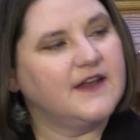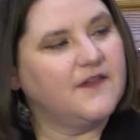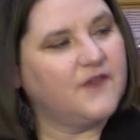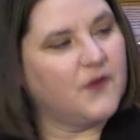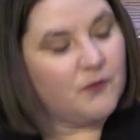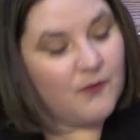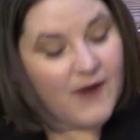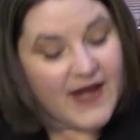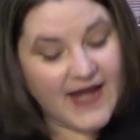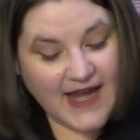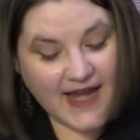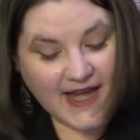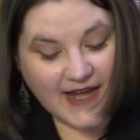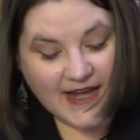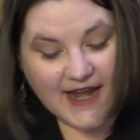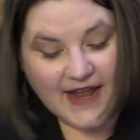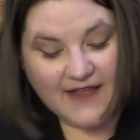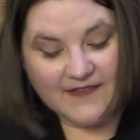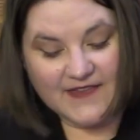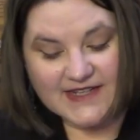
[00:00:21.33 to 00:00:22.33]
and the
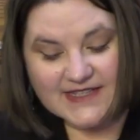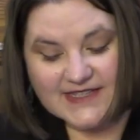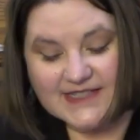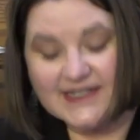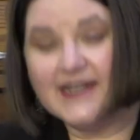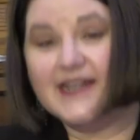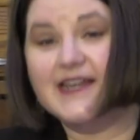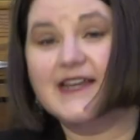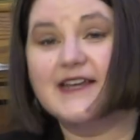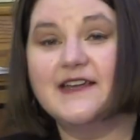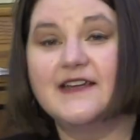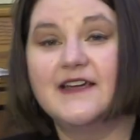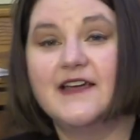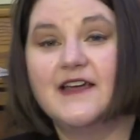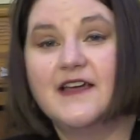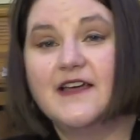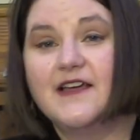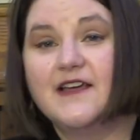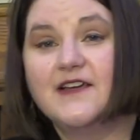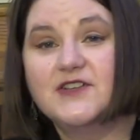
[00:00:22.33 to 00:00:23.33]
rain and the seed
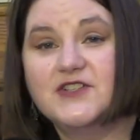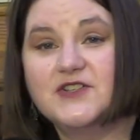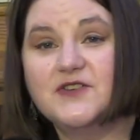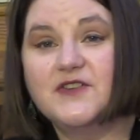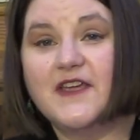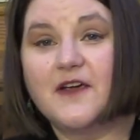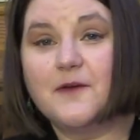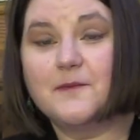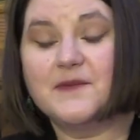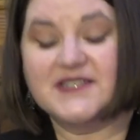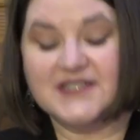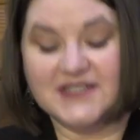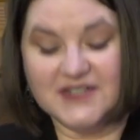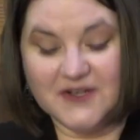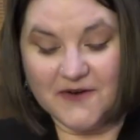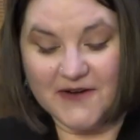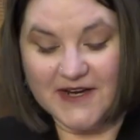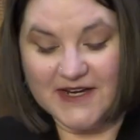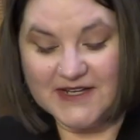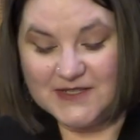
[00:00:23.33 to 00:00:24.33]
do their
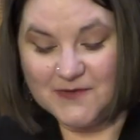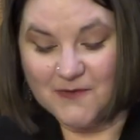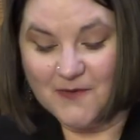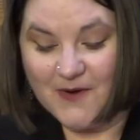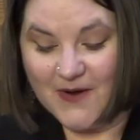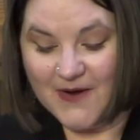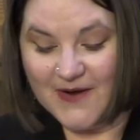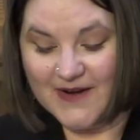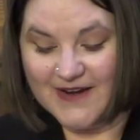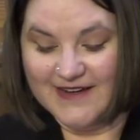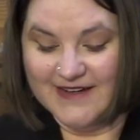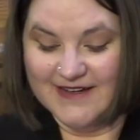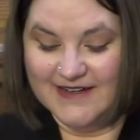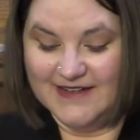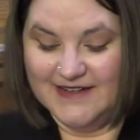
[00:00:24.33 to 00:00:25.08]
mysterious work.